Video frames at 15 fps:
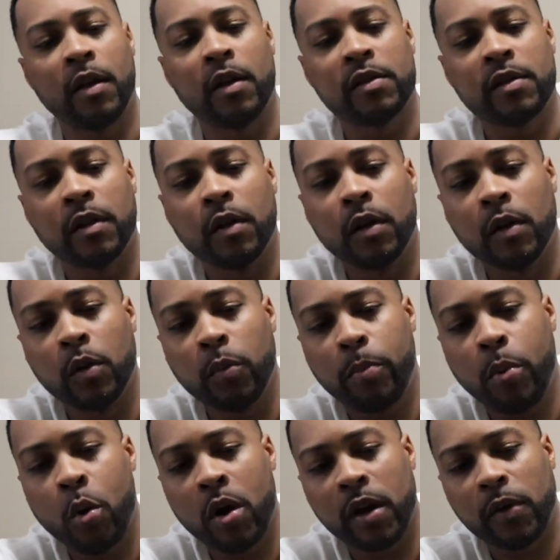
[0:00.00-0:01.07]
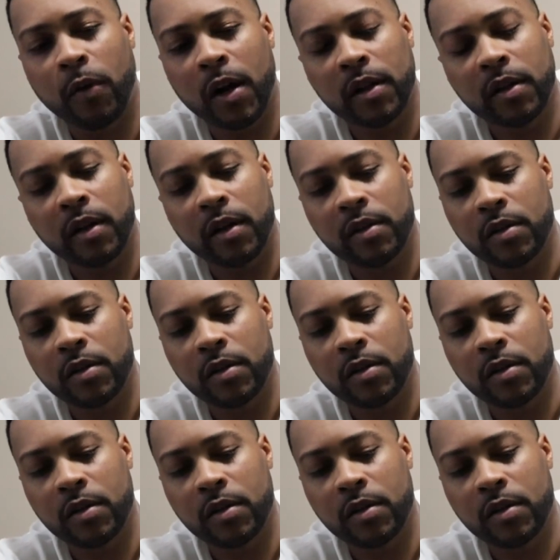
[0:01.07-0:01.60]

there's a little point right there,